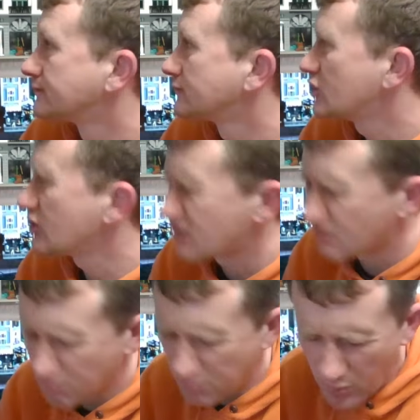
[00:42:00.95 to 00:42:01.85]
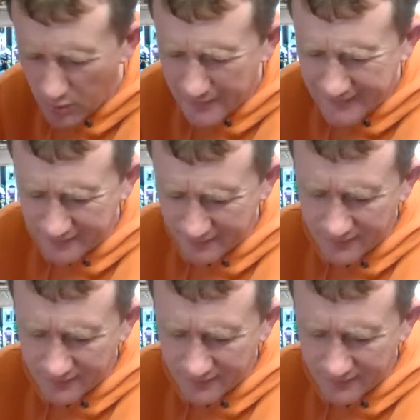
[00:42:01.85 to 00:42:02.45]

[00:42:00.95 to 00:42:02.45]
Just put them in